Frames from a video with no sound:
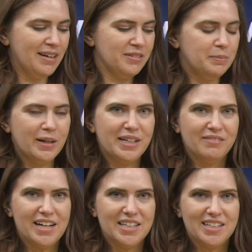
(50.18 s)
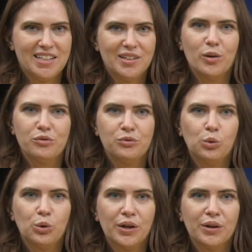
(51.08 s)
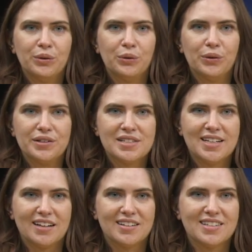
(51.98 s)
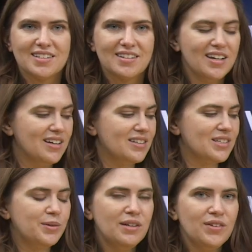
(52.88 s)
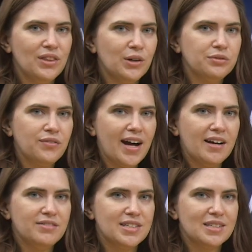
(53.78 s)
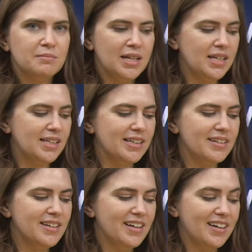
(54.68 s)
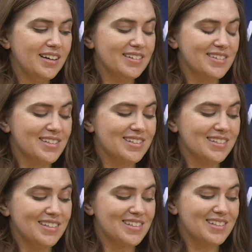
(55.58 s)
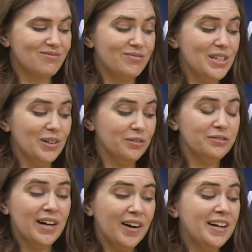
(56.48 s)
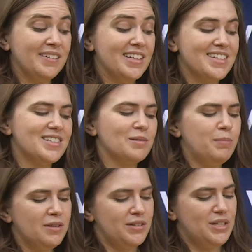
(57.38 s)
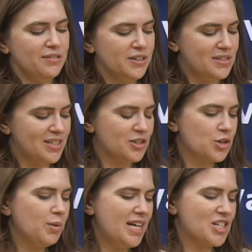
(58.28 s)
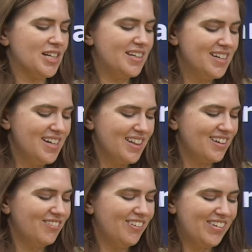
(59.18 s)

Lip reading: everybody rated it a 4 or a 6. So even though 5 is the median, it's a bit of a different situation than when